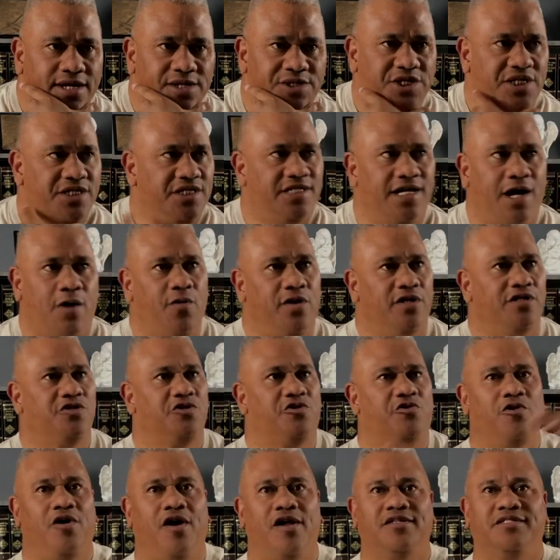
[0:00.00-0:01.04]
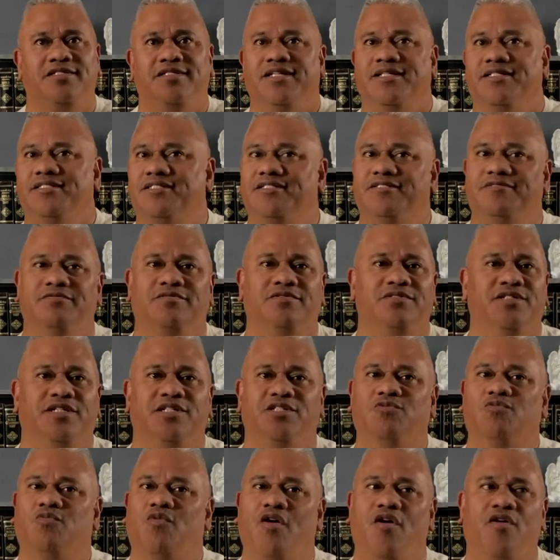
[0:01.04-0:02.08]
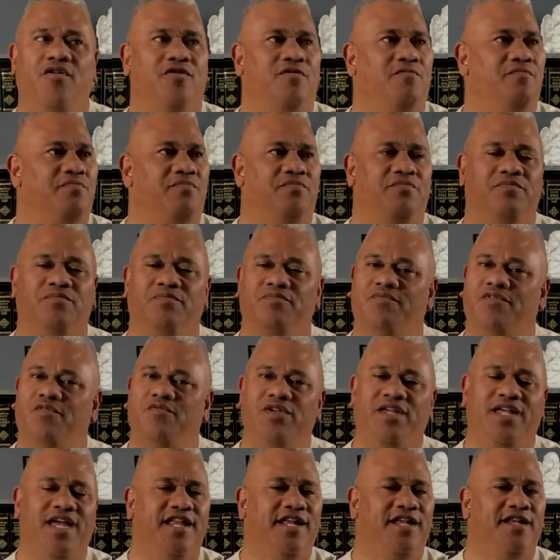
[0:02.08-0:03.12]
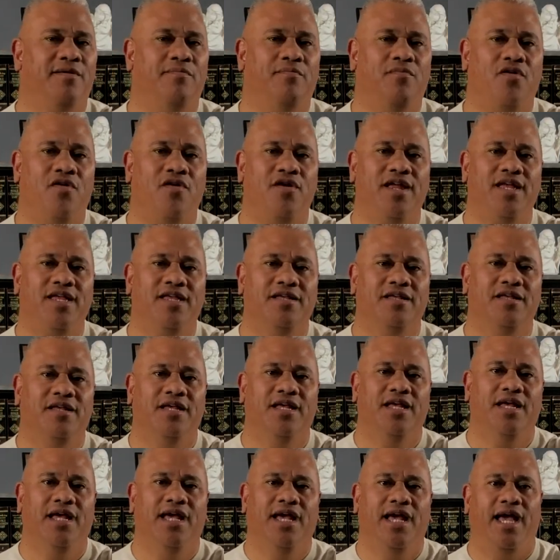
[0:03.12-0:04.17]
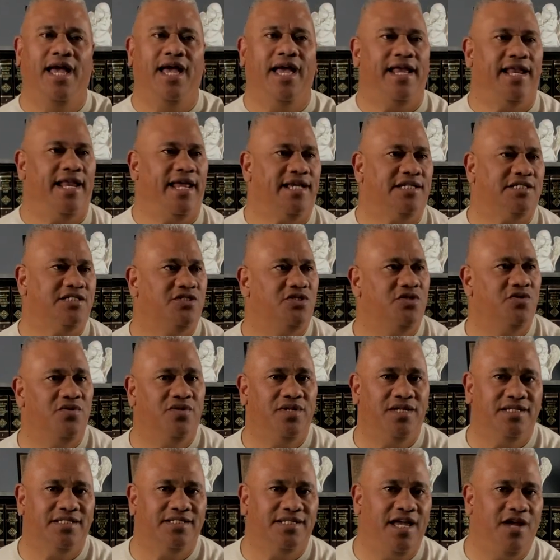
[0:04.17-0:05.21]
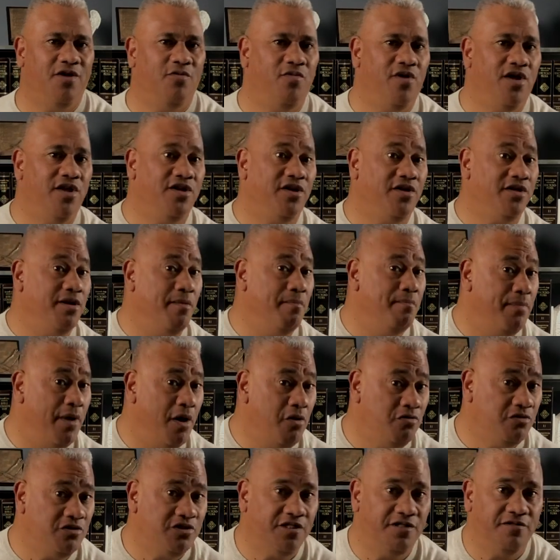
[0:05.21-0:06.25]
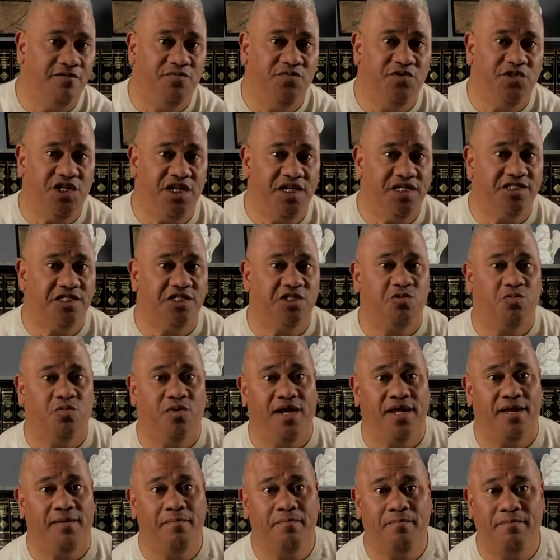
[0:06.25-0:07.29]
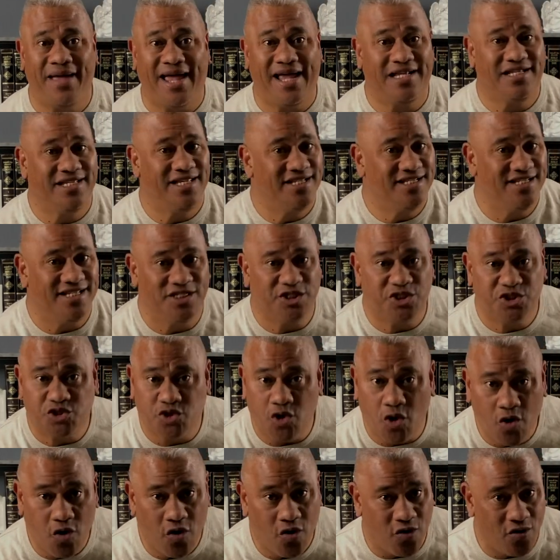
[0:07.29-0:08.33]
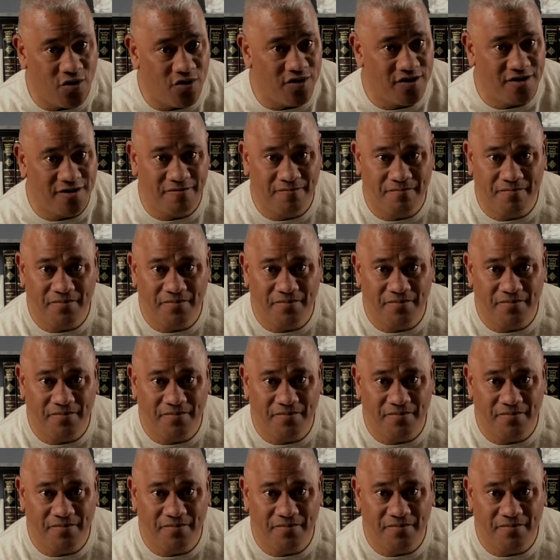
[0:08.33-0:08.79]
Jesus said, I want to cross this water when we get in the morning. And as soon as they went on the boat, Jesus went back to the stern,